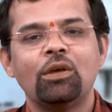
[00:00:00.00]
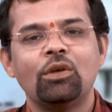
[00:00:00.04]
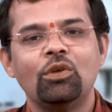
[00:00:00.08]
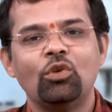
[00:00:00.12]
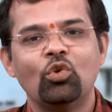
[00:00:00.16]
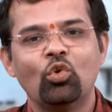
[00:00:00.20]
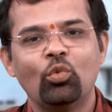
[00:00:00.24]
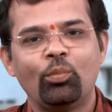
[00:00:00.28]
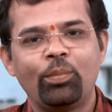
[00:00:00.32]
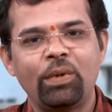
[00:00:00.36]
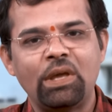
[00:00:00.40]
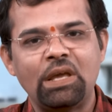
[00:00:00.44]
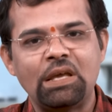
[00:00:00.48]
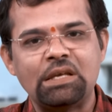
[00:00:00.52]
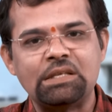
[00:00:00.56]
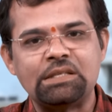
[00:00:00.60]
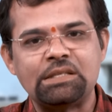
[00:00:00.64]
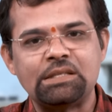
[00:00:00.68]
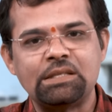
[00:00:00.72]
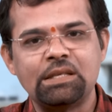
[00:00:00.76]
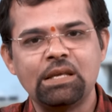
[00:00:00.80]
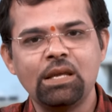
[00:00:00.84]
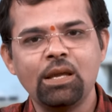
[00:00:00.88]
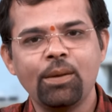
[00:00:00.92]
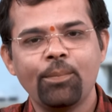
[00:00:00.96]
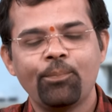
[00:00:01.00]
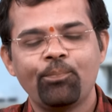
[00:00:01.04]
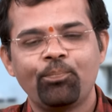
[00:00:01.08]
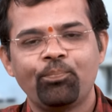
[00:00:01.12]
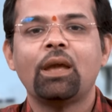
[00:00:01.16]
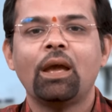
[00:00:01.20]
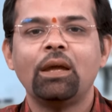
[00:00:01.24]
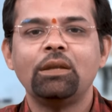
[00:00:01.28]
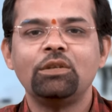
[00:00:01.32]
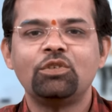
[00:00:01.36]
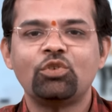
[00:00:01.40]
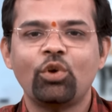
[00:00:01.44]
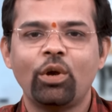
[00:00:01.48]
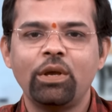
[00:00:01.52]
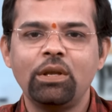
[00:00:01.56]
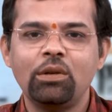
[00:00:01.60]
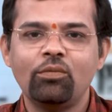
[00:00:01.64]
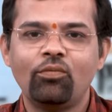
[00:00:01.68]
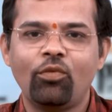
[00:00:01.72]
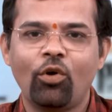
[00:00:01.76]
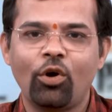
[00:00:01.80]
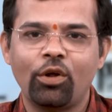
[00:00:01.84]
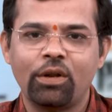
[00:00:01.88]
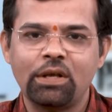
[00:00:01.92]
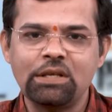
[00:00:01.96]
UPSC, can join
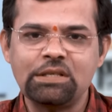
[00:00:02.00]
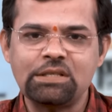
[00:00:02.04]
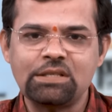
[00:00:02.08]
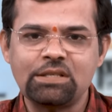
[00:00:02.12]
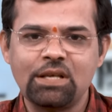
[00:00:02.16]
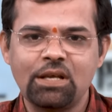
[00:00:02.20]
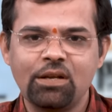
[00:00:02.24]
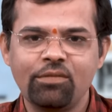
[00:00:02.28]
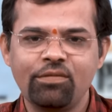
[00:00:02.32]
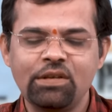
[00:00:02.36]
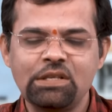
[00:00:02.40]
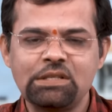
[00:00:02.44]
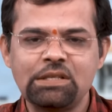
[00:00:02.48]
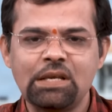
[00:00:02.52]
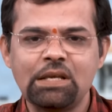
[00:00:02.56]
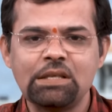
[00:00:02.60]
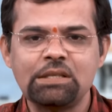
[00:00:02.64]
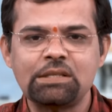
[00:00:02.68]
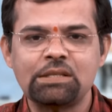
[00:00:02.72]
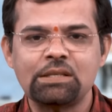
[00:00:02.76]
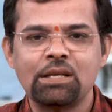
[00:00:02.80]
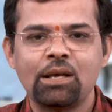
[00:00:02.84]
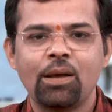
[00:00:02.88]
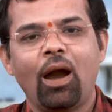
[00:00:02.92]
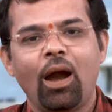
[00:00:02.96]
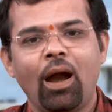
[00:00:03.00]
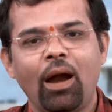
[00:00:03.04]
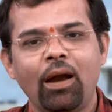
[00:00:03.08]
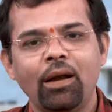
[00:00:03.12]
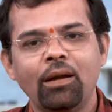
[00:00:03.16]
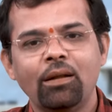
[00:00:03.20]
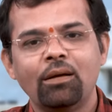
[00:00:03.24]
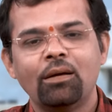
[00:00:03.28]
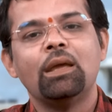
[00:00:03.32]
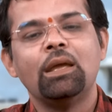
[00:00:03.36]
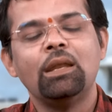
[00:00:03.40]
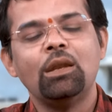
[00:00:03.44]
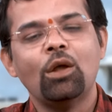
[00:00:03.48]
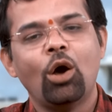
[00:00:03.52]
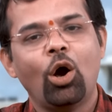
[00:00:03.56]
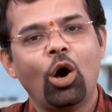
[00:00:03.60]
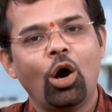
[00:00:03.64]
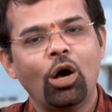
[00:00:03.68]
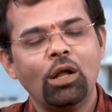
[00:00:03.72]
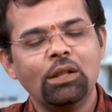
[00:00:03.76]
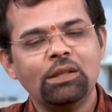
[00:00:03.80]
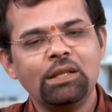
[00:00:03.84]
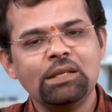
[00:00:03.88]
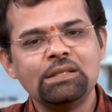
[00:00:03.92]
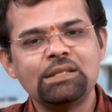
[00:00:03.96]
forest services, and in
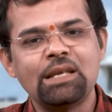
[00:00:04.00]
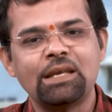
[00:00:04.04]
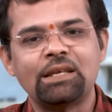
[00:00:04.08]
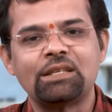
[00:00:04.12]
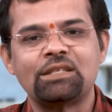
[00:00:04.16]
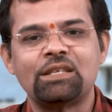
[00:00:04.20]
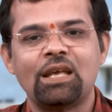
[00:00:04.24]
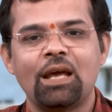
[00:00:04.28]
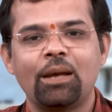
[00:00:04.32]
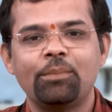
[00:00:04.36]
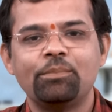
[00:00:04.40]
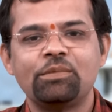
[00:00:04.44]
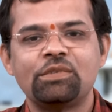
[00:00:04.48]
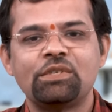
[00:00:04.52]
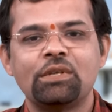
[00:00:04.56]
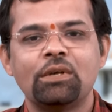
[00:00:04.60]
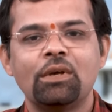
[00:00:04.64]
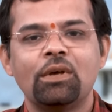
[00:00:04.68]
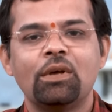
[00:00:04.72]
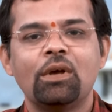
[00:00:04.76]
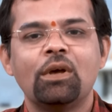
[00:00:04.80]
all these exams,